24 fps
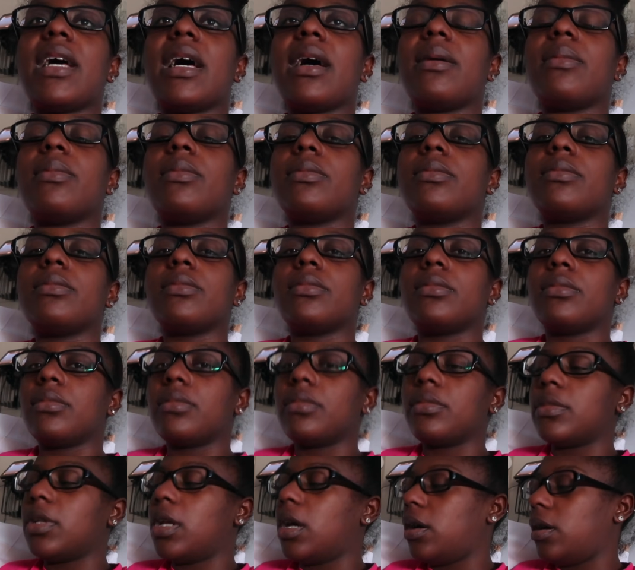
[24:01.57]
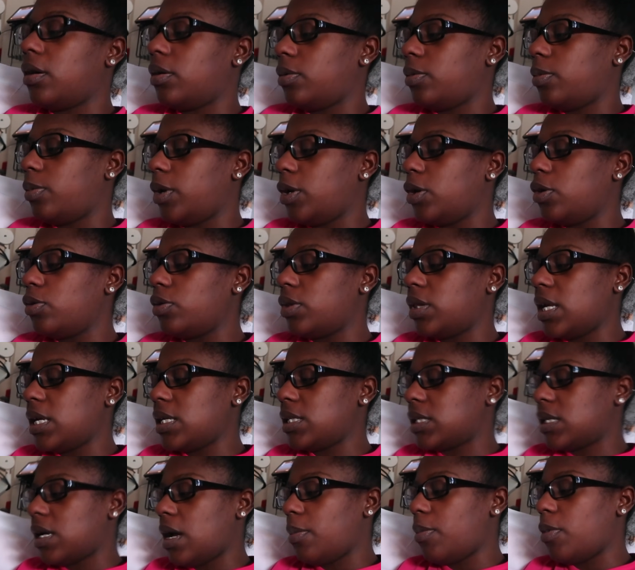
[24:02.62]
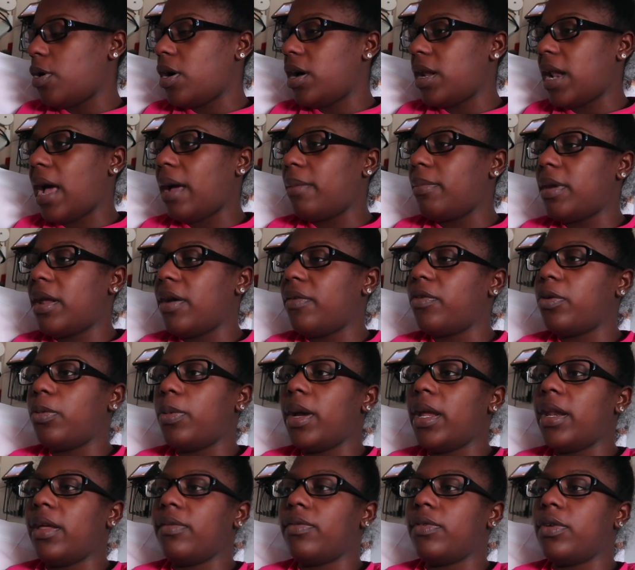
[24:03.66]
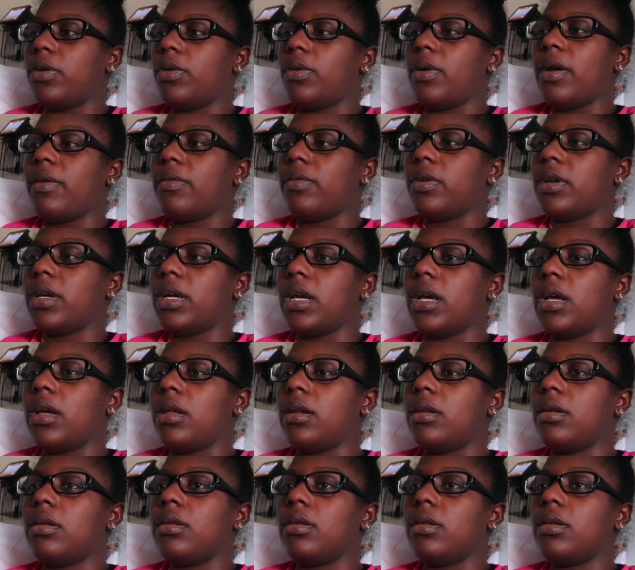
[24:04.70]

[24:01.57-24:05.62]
time... No. When new things come on, I'm never waiting for you ever again.